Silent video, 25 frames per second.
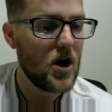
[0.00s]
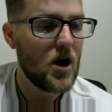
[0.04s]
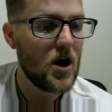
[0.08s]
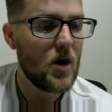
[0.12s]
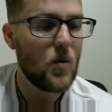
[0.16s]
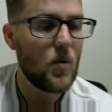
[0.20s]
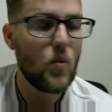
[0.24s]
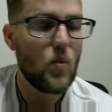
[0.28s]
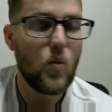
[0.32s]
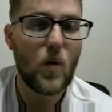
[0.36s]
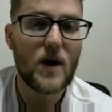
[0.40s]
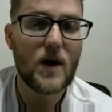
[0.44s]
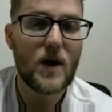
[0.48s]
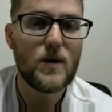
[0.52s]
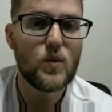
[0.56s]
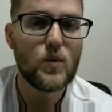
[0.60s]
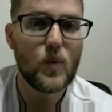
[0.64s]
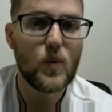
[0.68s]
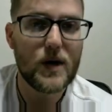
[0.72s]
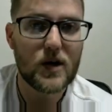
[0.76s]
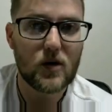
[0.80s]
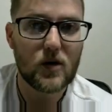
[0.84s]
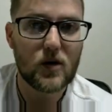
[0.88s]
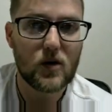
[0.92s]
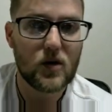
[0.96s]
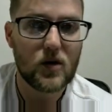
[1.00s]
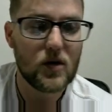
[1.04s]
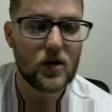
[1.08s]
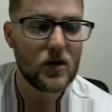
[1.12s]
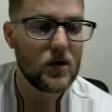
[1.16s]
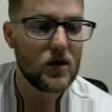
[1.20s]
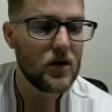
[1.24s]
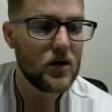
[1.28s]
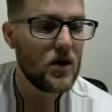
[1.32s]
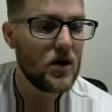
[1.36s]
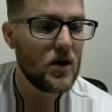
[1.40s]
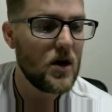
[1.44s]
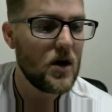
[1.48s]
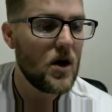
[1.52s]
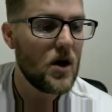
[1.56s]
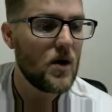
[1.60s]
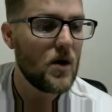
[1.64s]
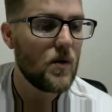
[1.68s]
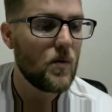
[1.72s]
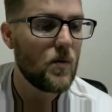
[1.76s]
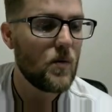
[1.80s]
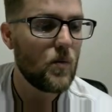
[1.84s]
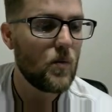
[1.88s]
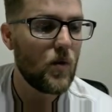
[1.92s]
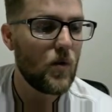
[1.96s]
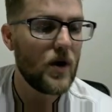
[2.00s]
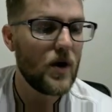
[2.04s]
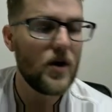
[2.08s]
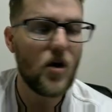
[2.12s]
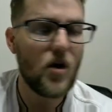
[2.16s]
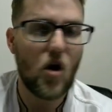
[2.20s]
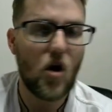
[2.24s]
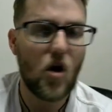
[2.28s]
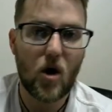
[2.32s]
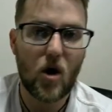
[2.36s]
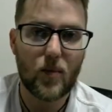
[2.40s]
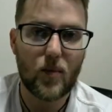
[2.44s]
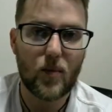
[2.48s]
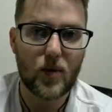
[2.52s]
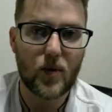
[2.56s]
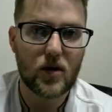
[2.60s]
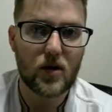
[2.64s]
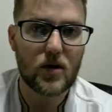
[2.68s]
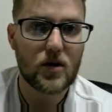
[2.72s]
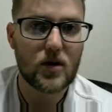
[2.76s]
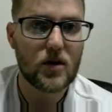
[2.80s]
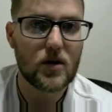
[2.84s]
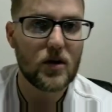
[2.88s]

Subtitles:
1 wheel, 1 armor,